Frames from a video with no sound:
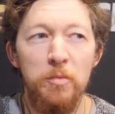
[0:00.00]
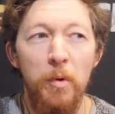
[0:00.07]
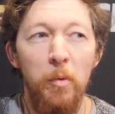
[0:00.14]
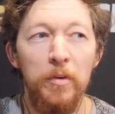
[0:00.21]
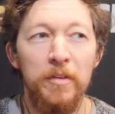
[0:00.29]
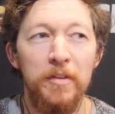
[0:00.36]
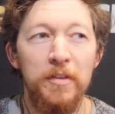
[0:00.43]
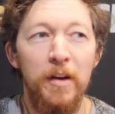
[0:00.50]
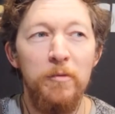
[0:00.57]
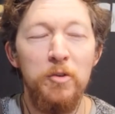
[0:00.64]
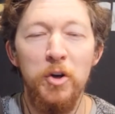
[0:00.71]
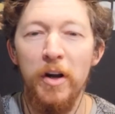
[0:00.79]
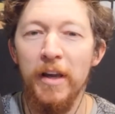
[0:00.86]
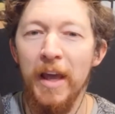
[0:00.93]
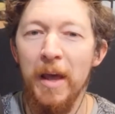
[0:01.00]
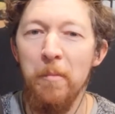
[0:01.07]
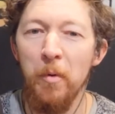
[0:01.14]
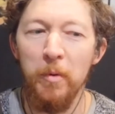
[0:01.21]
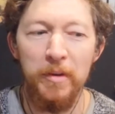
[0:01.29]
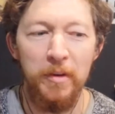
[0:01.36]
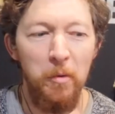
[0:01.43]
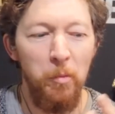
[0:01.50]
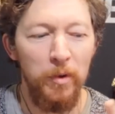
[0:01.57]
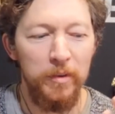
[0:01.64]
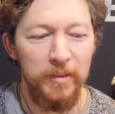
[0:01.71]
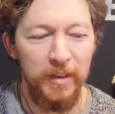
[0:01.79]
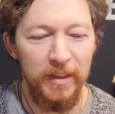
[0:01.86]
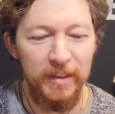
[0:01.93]
We want to kind of try again, but we don't
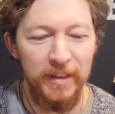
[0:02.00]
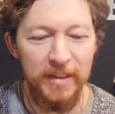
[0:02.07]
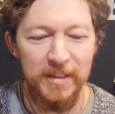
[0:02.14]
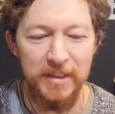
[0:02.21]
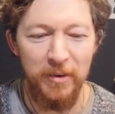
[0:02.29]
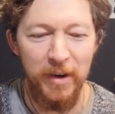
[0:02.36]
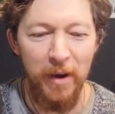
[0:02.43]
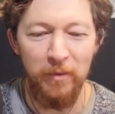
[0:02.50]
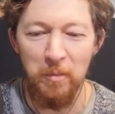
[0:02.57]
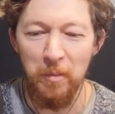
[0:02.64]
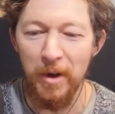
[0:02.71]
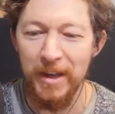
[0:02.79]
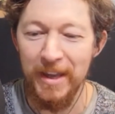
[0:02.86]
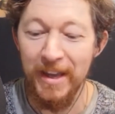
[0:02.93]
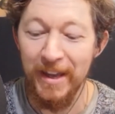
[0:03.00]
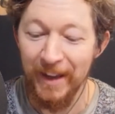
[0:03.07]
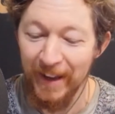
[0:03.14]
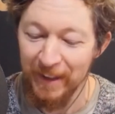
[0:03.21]
want to necessarily have to buy a year.